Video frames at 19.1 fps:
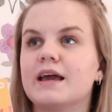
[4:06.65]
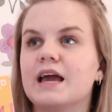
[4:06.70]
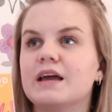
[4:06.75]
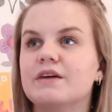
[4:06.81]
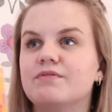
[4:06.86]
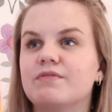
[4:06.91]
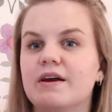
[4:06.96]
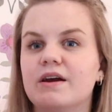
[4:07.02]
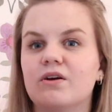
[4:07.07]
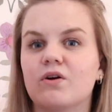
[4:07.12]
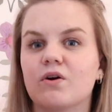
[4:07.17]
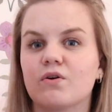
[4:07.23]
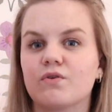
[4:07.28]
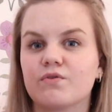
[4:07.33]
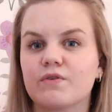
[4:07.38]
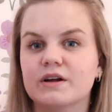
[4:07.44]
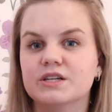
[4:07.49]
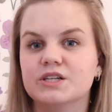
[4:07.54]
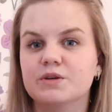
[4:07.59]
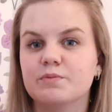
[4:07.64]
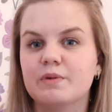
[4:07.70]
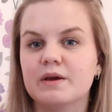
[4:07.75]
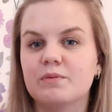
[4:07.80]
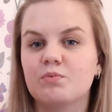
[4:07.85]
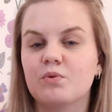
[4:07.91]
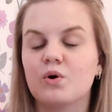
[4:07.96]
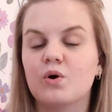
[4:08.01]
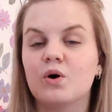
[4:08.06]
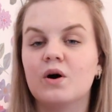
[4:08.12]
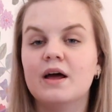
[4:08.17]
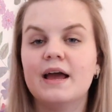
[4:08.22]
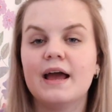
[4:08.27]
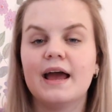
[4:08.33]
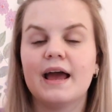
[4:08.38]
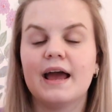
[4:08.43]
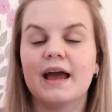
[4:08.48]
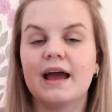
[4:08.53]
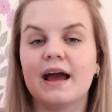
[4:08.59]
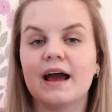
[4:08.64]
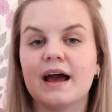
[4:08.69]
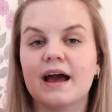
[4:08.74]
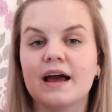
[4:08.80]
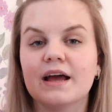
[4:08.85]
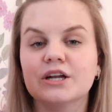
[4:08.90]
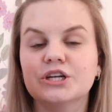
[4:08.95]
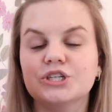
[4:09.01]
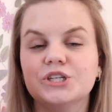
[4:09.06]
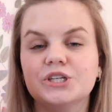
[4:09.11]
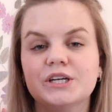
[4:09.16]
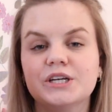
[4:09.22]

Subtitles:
a fake girlfriend to people, and